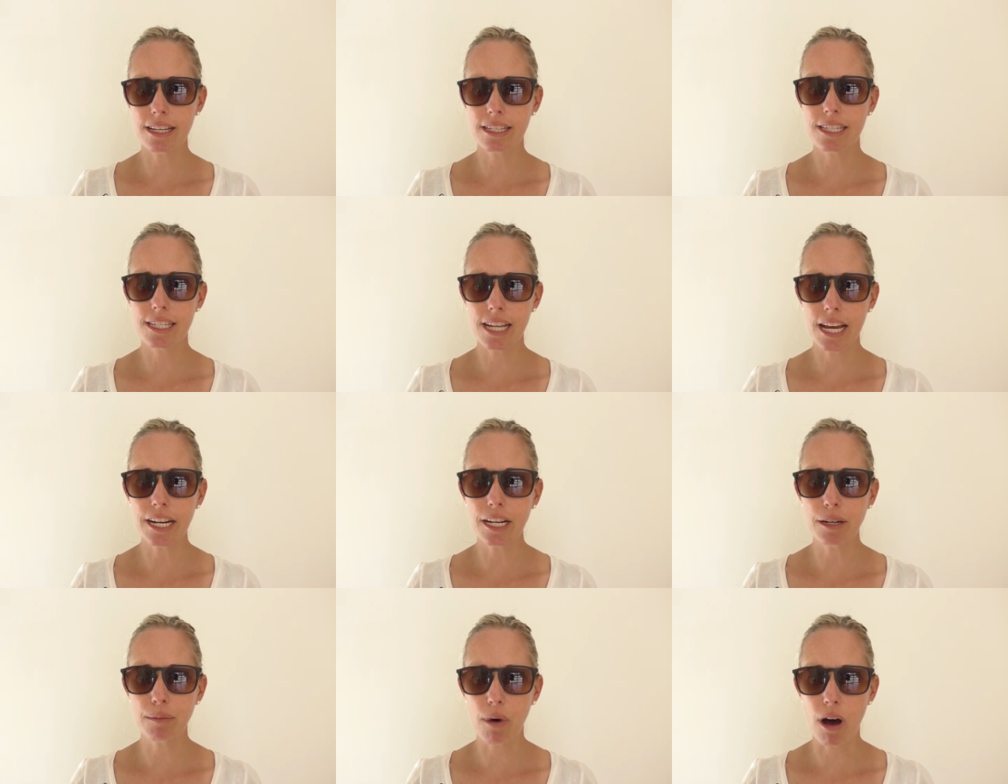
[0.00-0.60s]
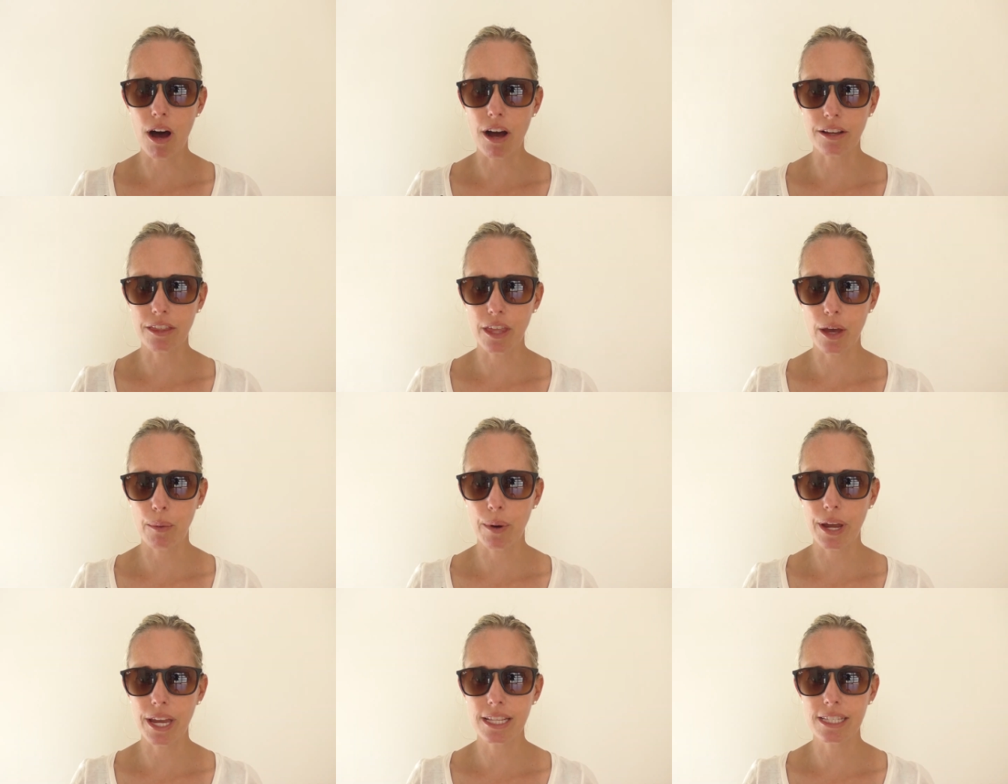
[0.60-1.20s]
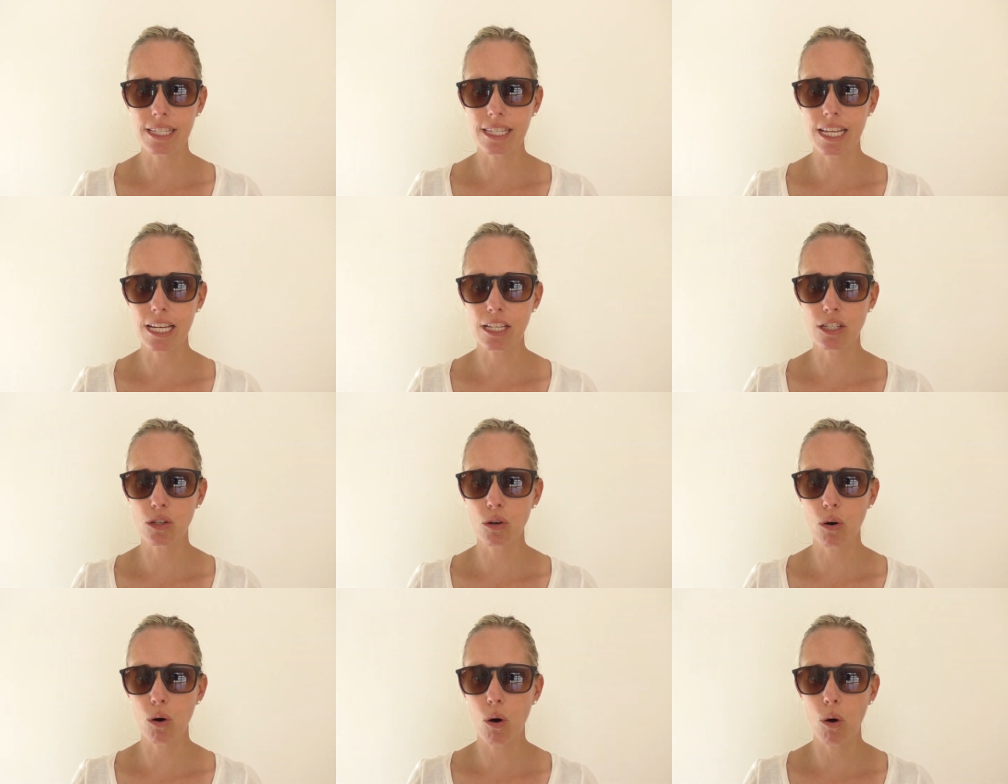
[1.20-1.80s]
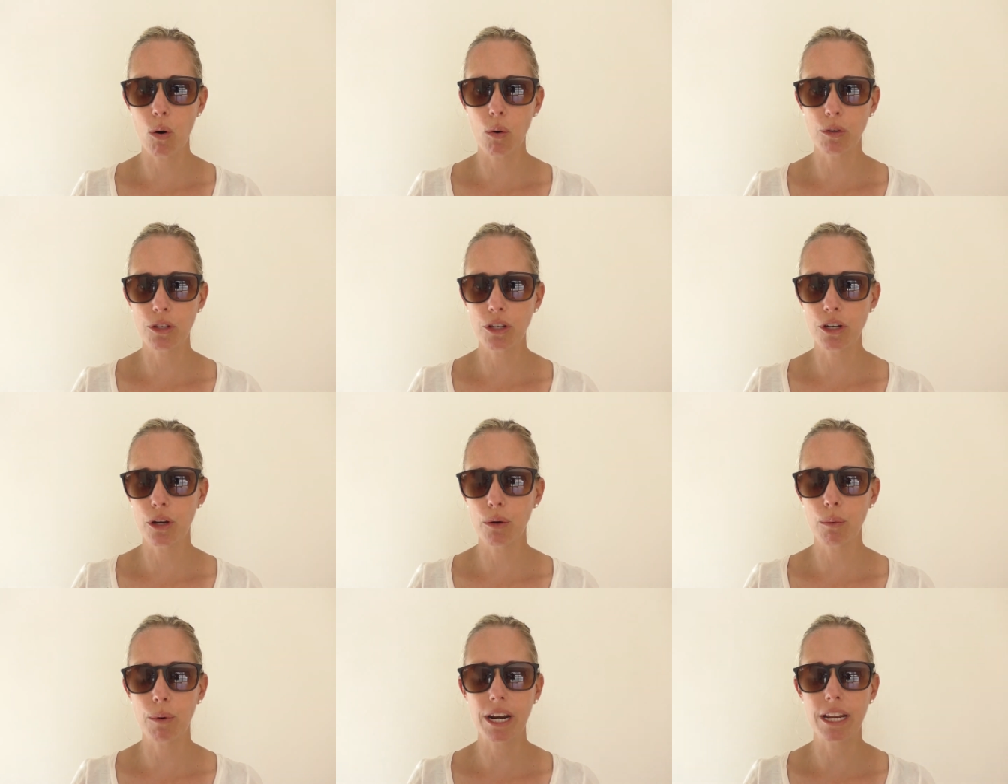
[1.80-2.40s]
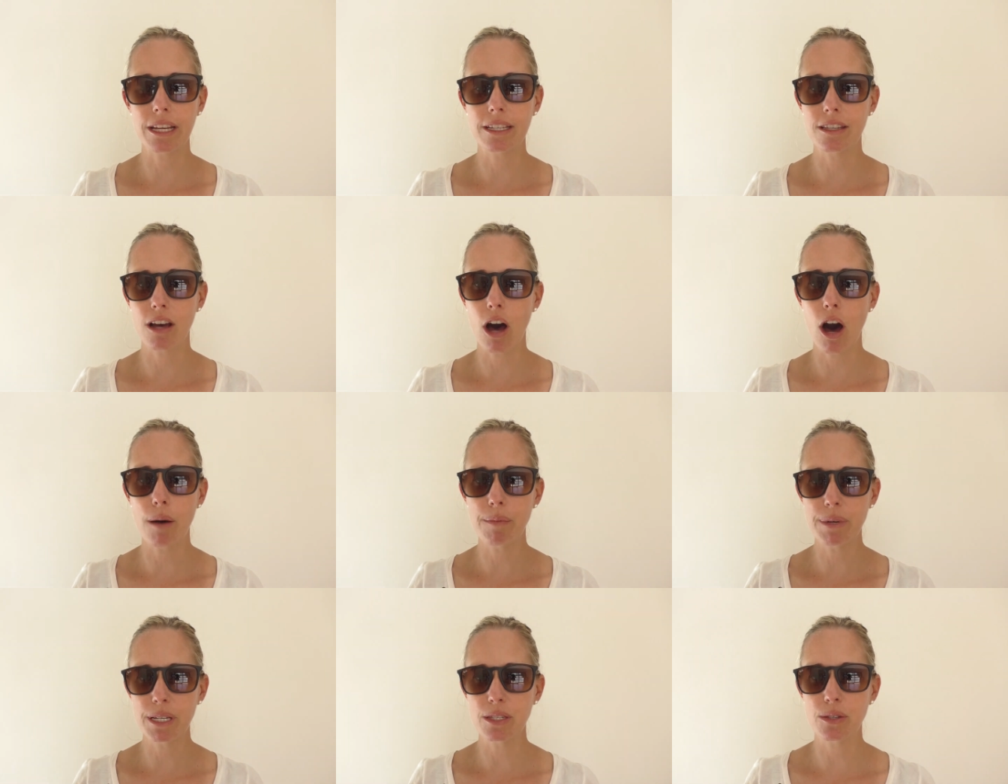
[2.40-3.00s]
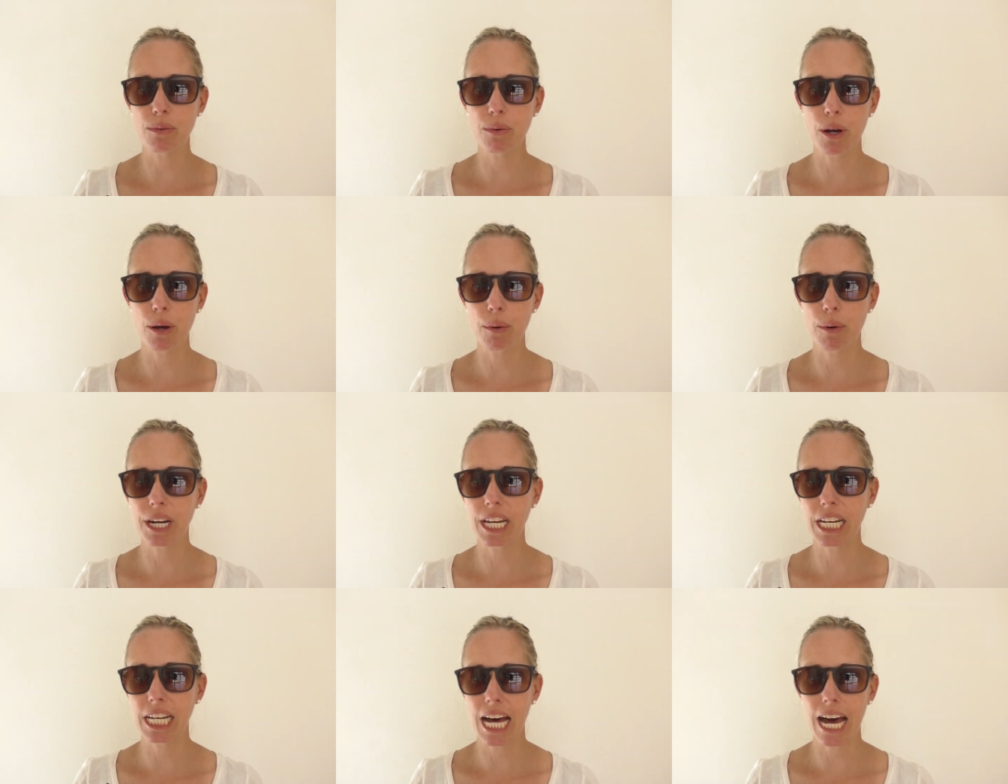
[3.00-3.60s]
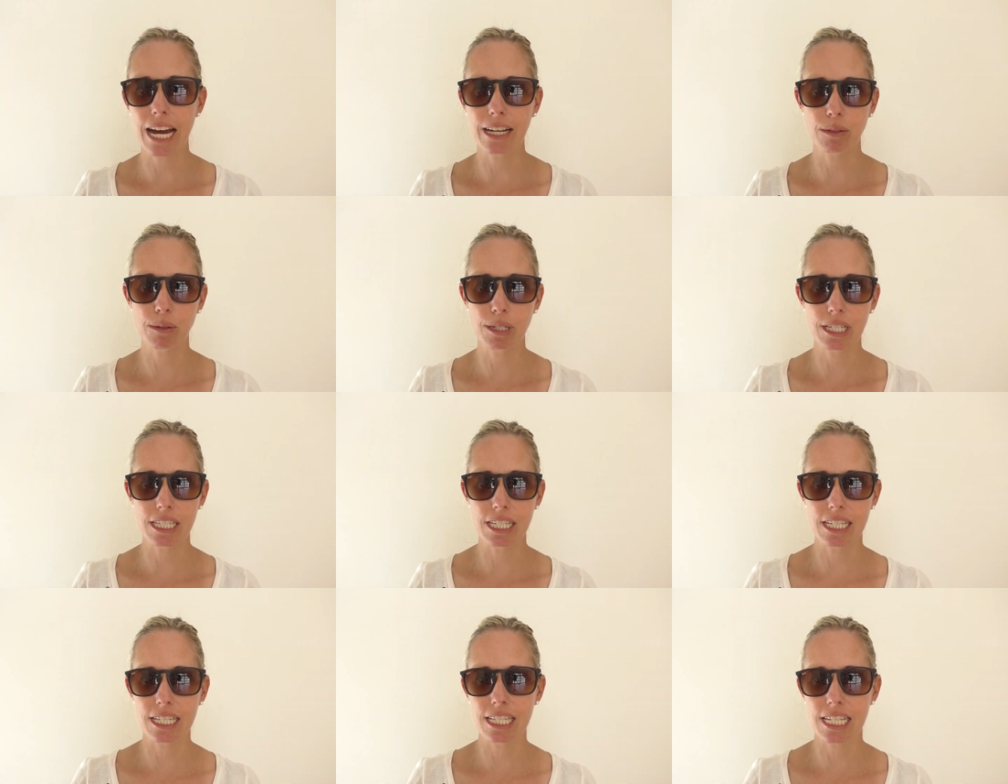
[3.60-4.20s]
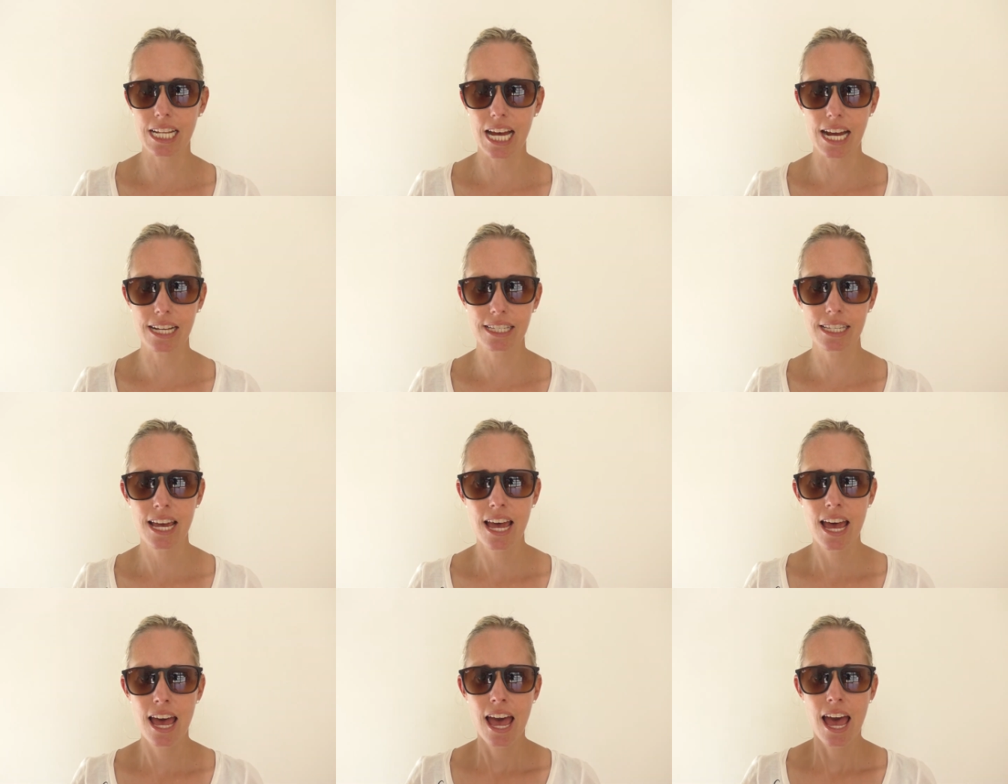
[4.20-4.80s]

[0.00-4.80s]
of studied Mark. They went and they saw, you know, what his hobbies were, what he liked, what he disliked,